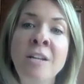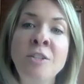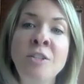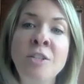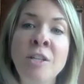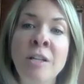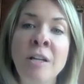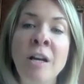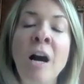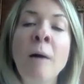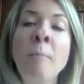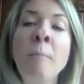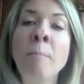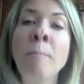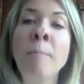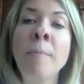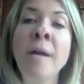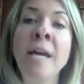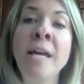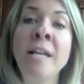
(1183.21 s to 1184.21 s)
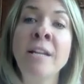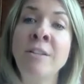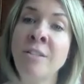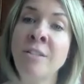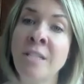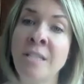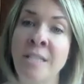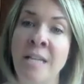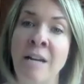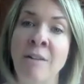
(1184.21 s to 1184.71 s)
to come
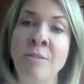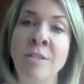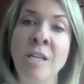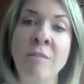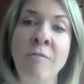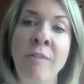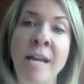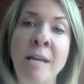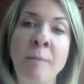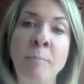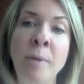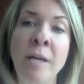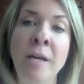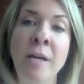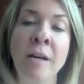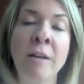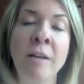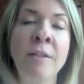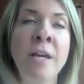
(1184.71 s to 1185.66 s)
into Saudi Arabia.